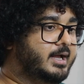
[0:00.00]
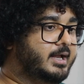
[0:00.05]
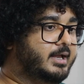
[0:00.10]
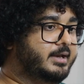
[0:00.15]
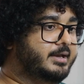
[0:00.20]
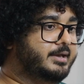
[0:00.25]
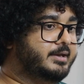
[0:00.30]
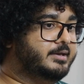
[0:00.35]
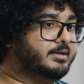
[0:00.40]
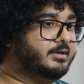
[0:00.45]

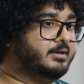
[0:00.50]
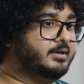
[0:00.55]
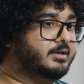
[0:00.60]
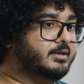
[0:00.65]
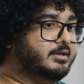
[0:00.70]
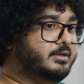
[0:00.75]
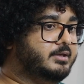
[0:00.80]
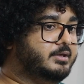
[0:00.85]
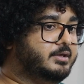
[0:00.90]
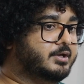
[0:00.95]

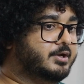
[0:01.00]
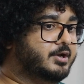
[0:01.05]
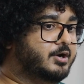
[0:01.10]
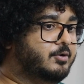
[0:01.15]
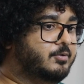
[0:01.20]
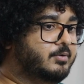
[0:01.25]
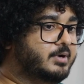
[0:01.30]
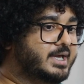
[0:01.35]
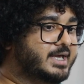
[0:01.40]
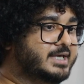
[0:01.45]
And
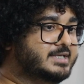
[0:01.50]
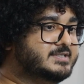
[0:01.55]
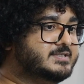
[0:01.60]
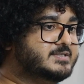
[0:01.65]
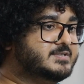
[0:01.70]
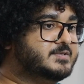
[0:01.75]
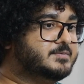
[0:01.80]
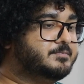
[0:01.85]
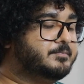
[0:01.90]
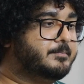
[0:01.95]
you know,
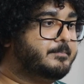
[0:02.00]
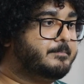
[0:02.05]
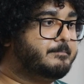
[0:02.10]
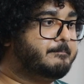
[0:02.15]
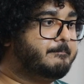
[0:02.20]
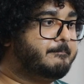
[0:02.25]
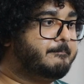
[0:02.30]
it's